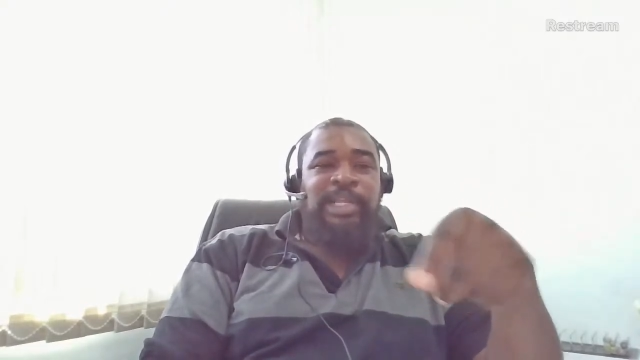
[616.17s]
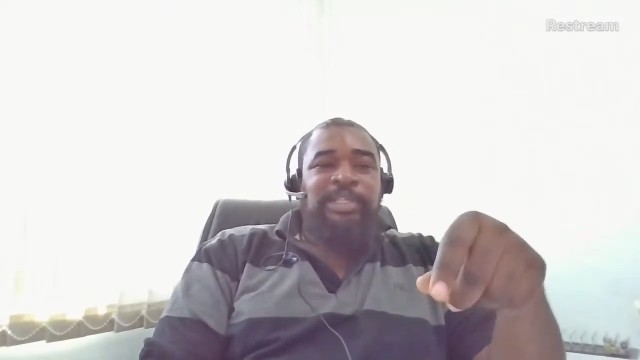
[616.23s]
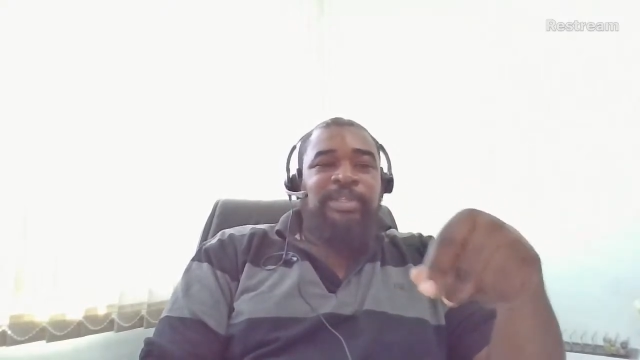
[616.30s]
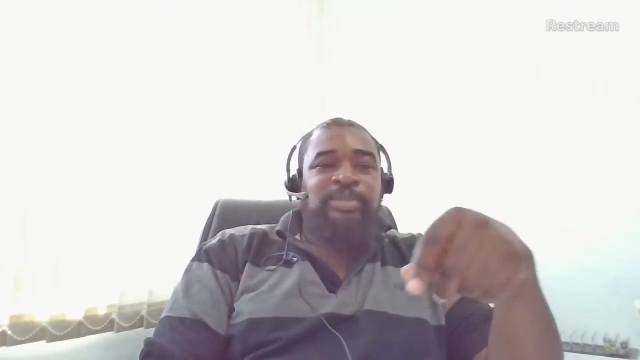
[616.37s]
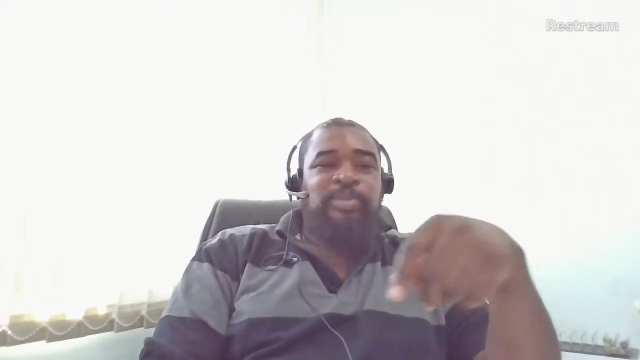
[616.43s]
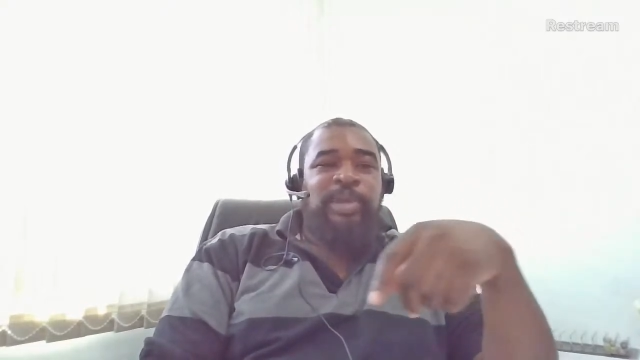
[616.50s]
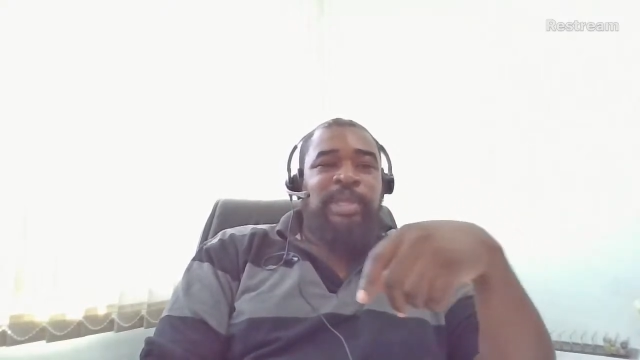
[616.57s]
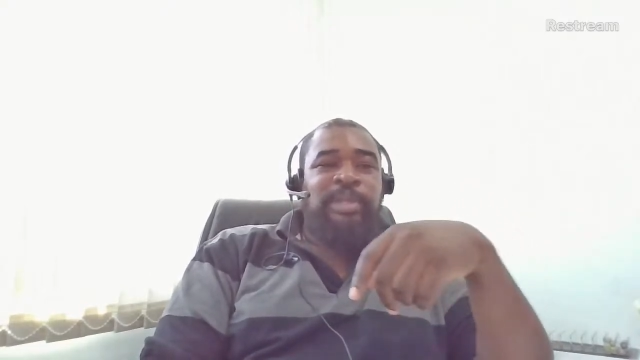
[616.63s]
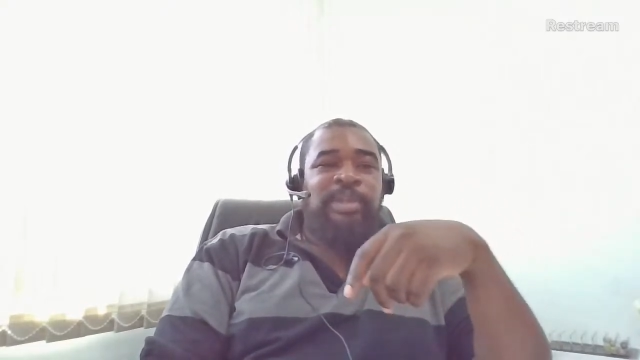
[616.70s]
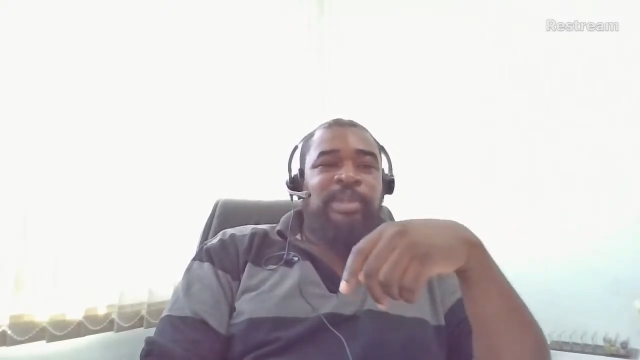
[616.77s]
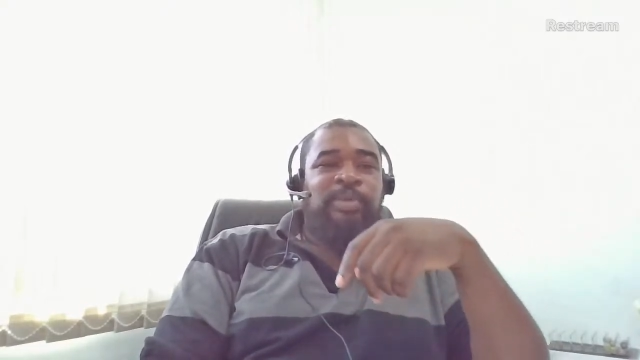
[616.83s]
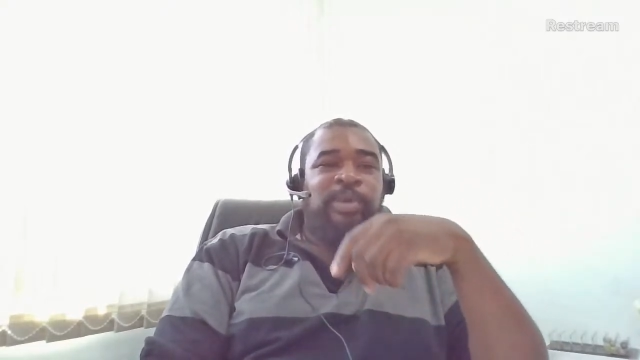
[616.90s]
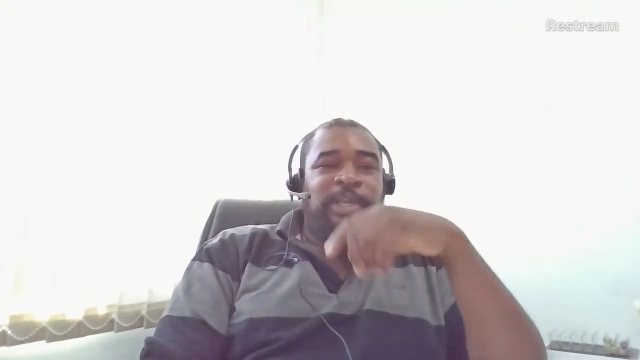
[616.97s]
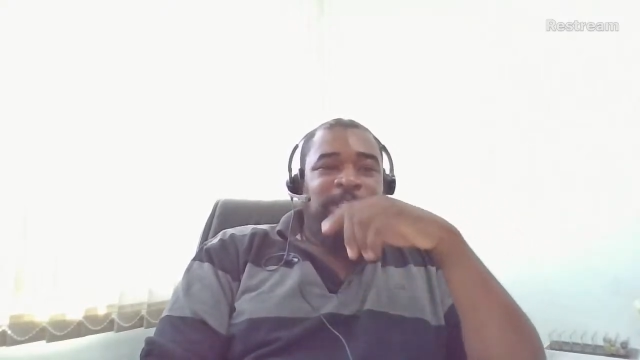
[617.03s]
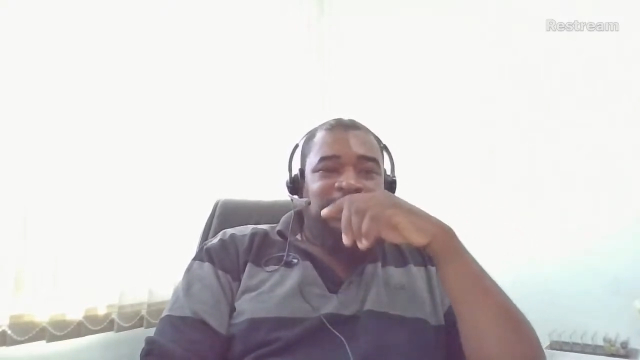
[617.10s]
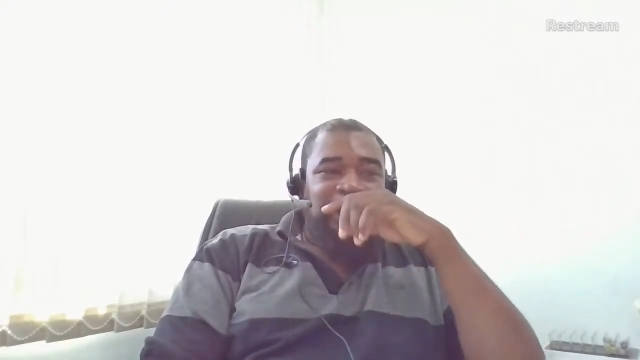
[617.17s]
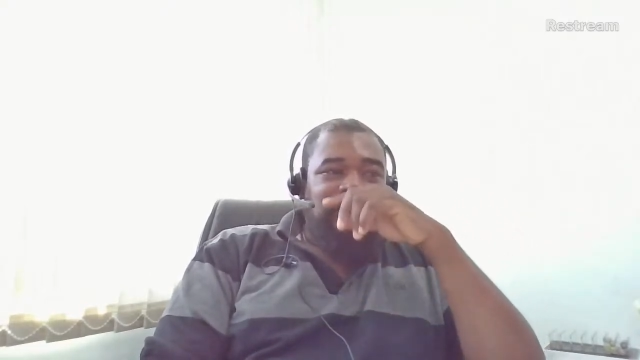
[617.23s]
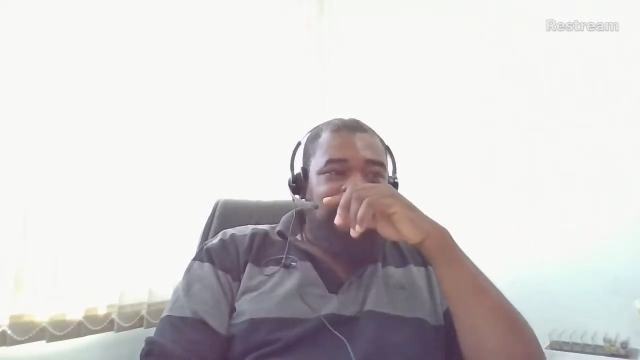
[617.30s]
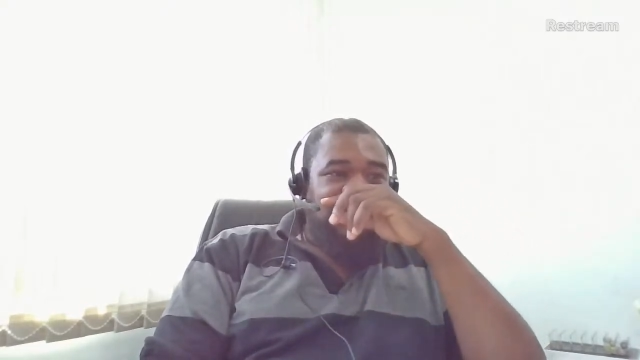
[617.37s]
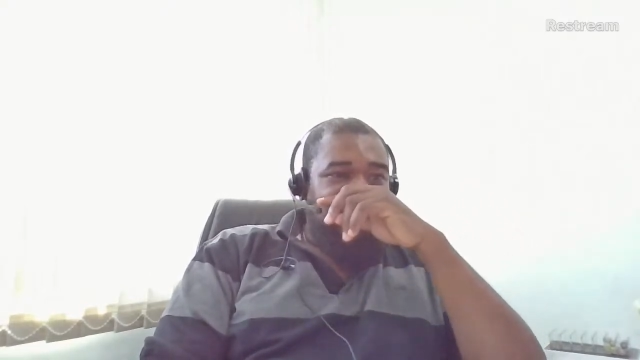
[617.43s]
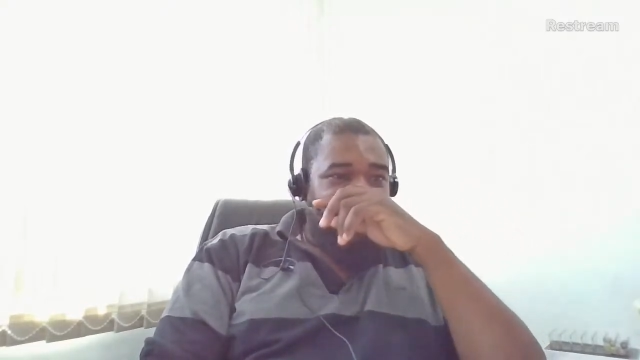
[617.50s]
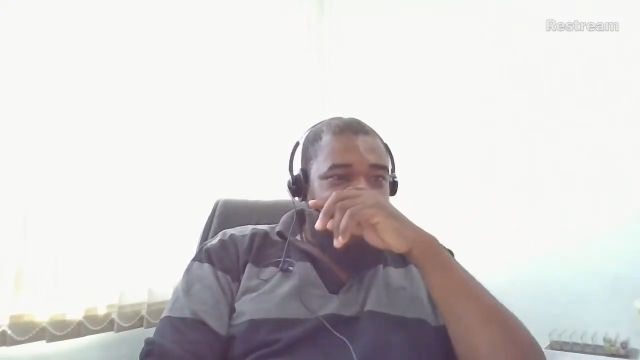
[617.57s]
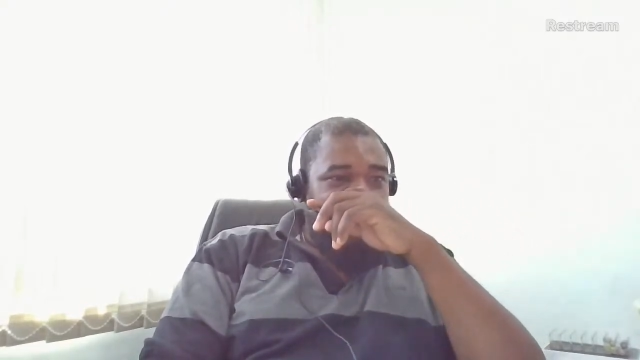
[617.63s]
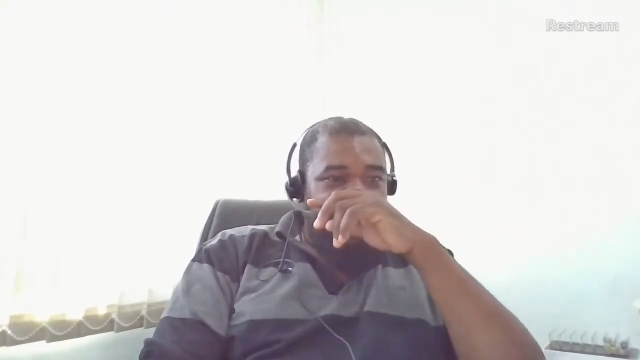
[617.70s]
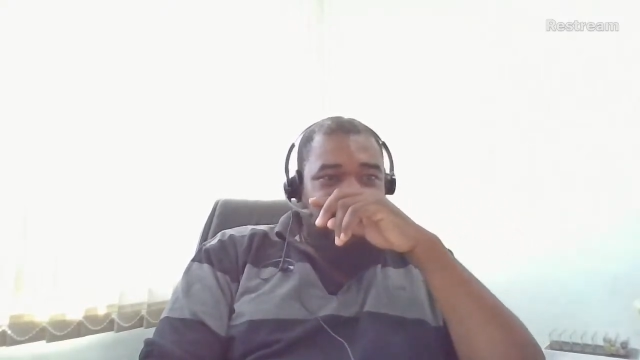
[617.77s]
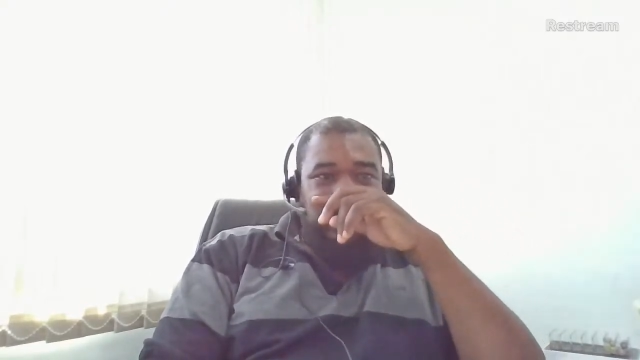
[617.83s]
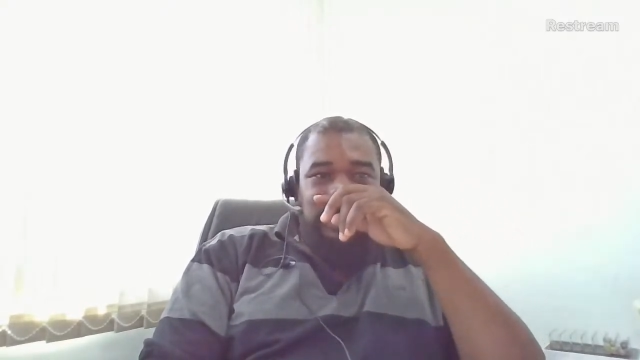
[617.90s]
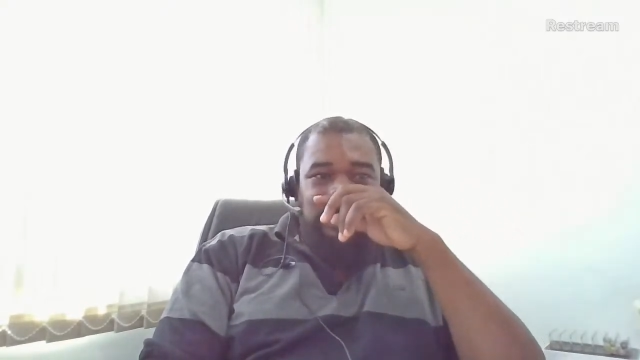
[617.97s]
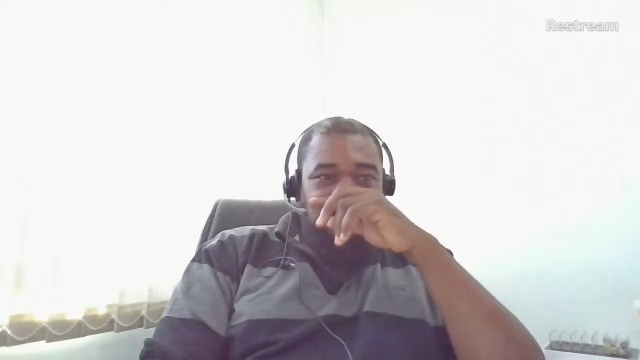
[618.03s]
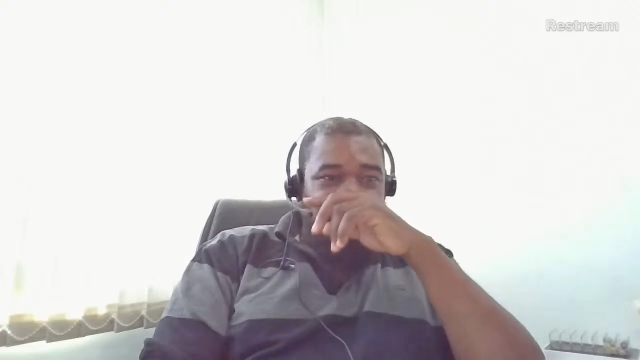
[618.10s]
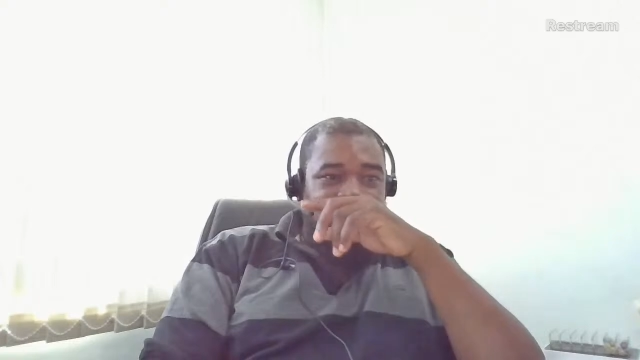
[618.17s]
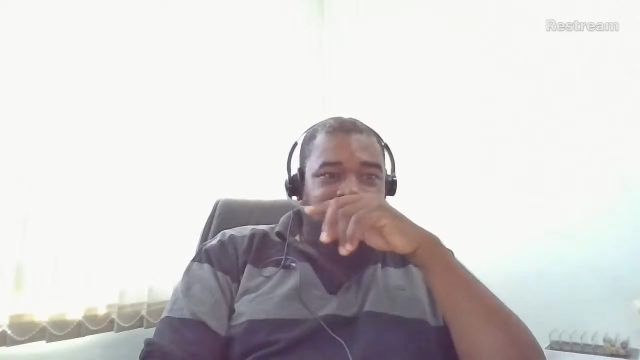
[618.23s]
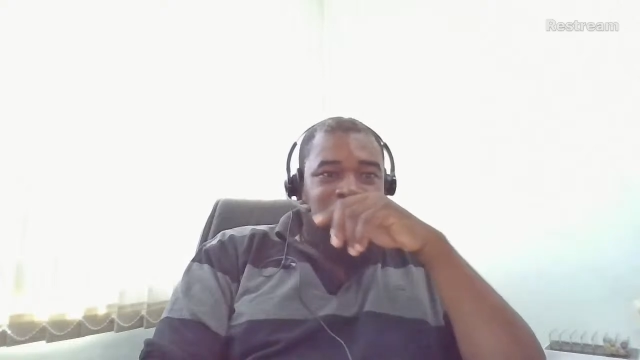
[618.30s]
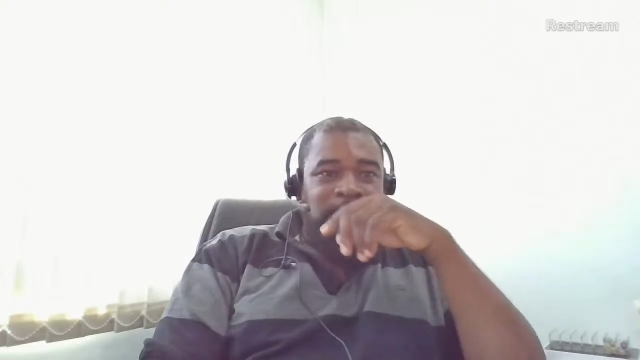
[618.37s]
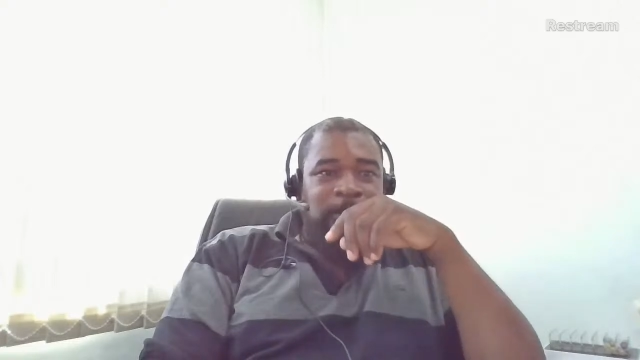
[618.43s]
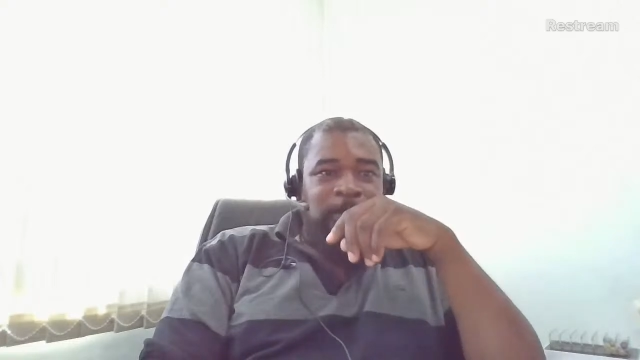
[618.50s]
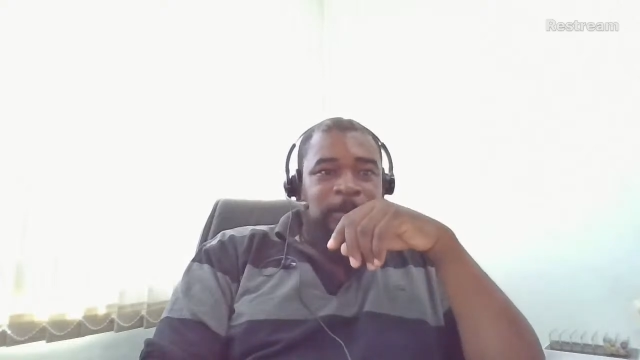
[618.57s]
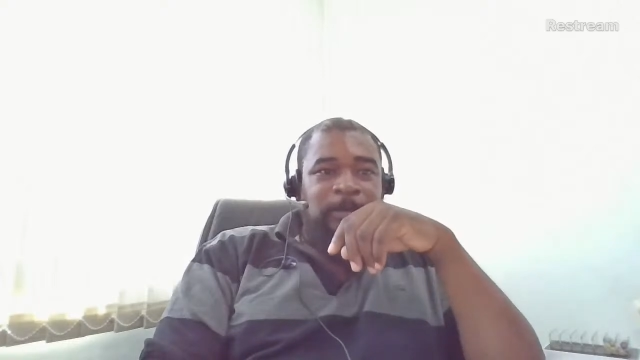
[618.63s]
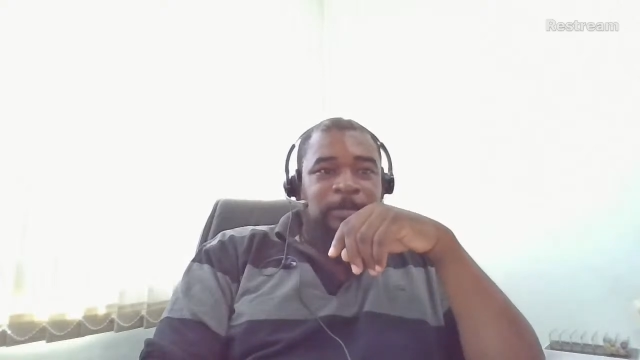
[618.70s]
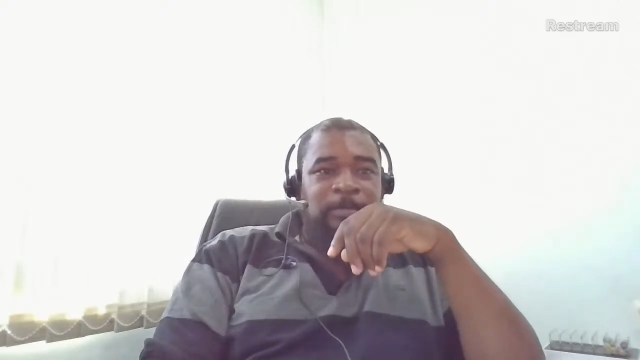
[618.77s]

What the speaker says: That is why the UIC believes